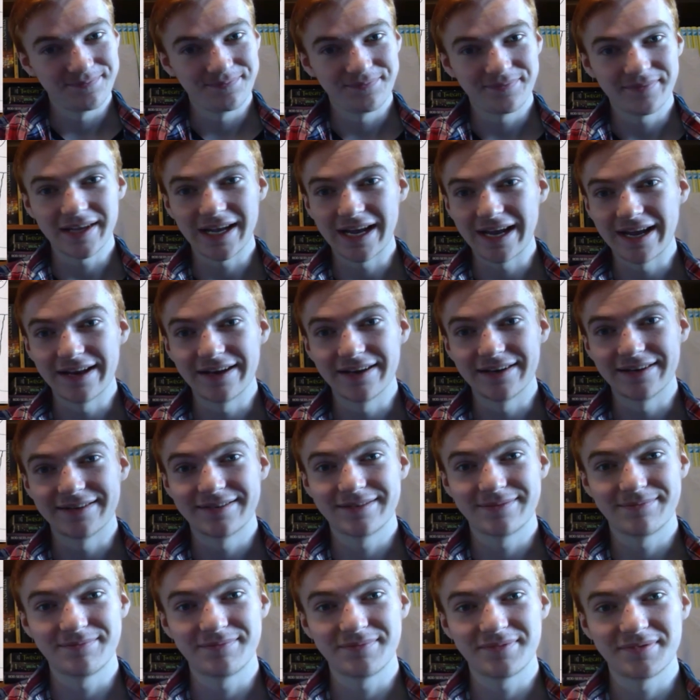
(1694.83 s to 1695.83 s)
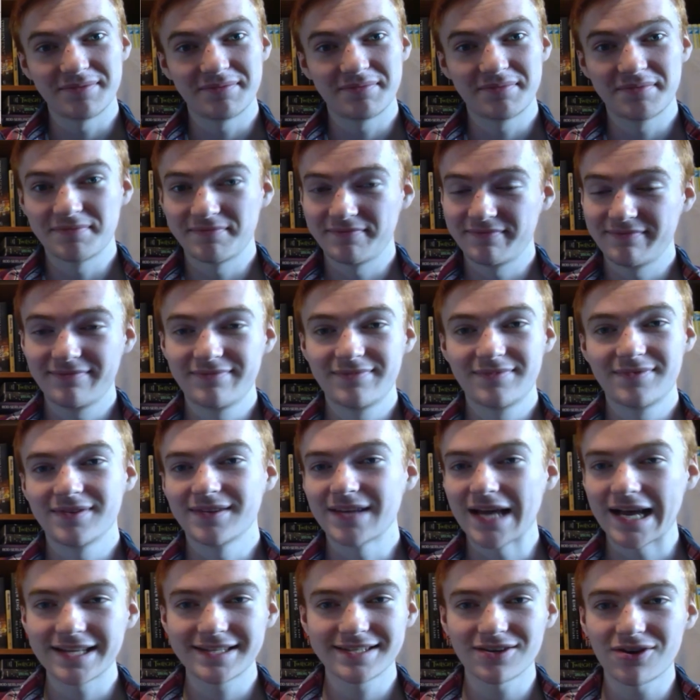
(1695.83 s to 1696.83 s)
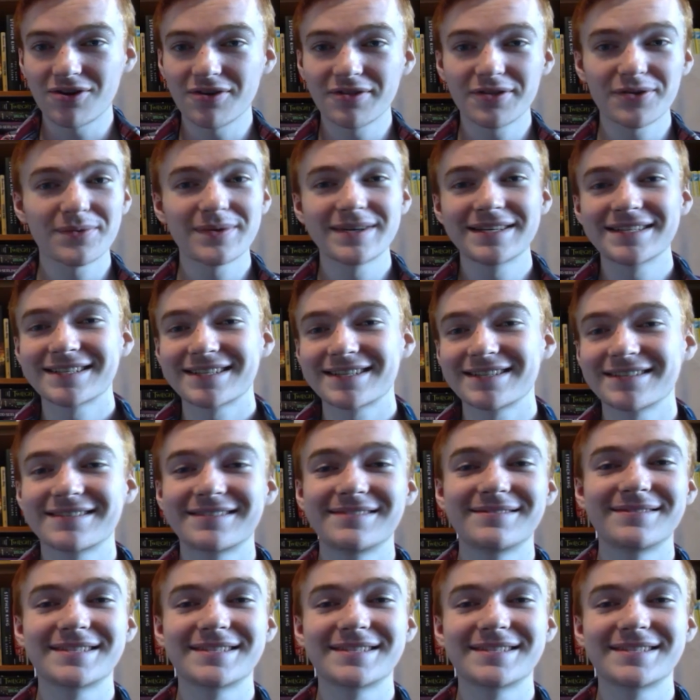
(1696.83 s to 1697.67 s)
And that's all there is to